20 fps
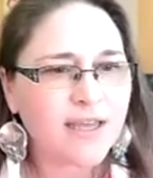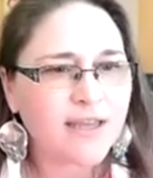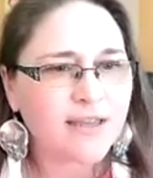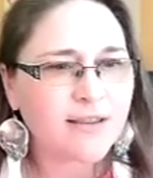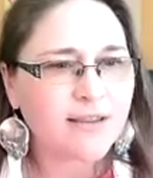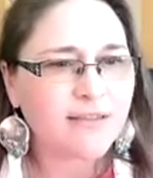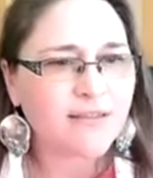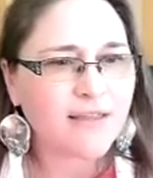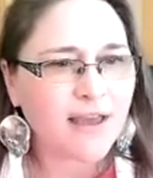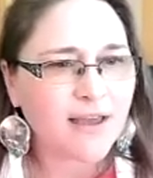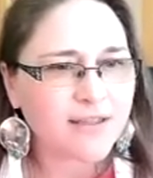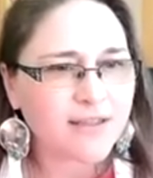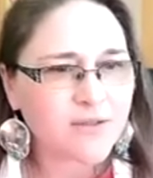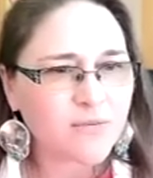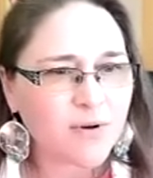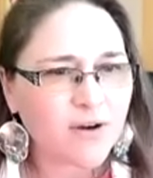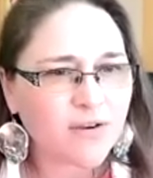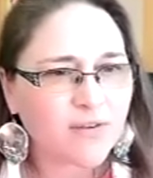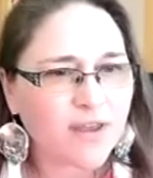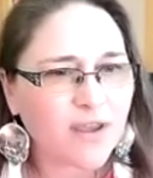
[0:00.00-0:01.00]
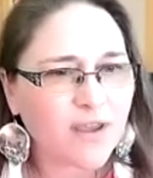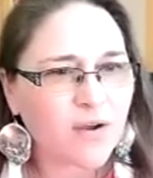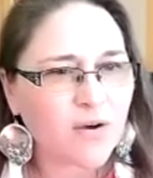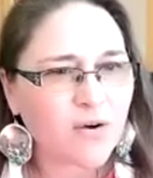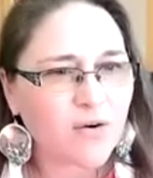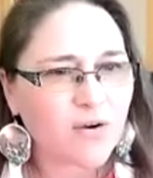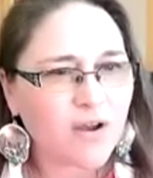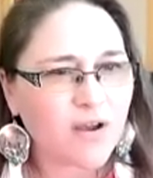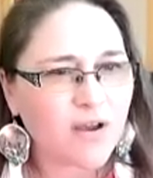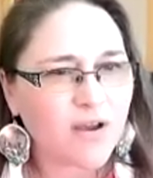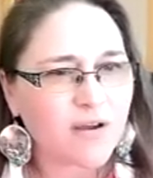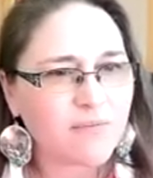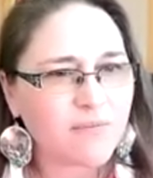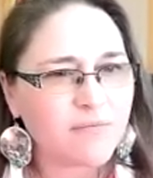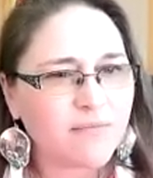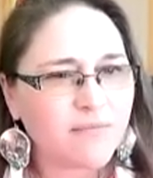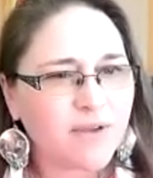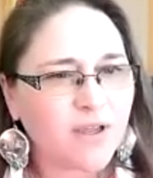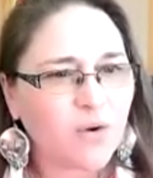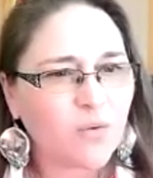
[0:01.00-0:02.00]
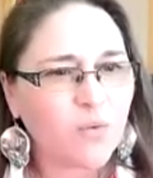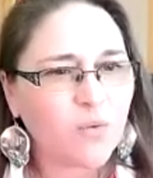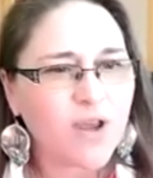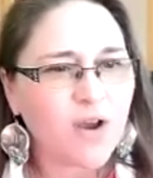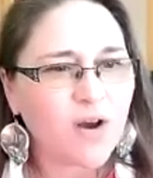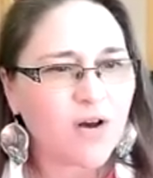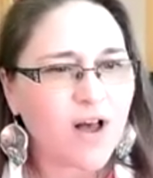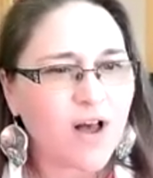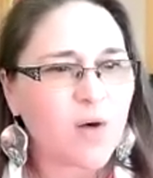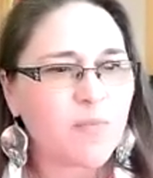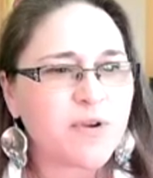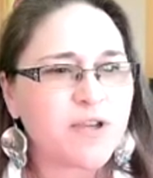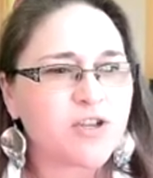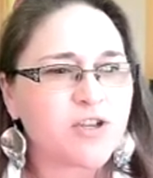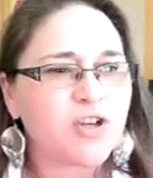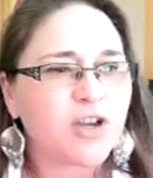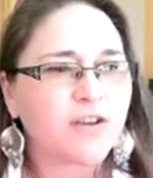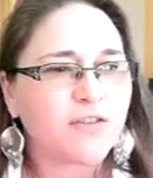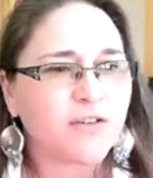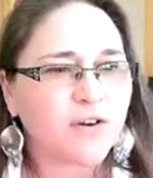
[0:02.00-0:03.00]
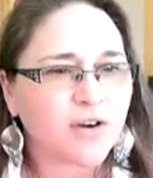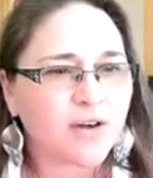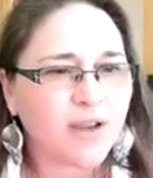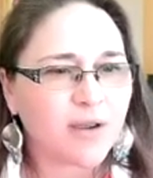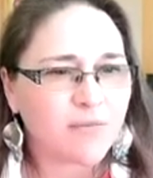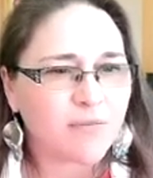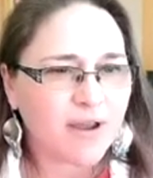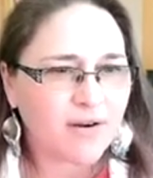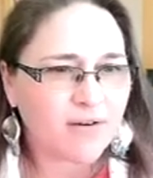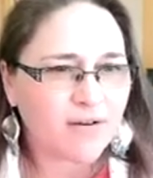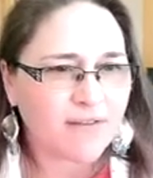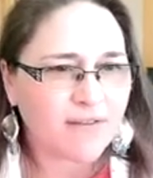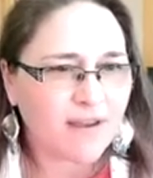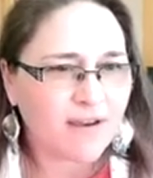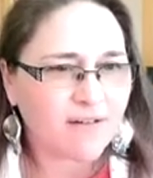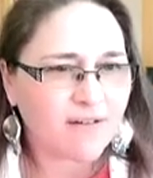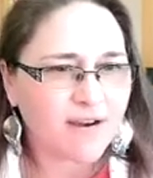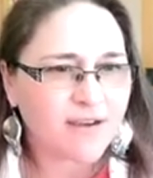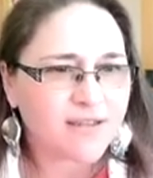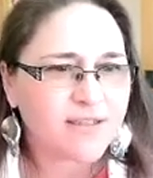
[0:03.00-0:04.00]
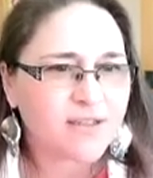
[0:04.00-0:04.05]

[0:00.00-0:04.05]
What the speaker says: that's where, like, we all help each other get better at that, right?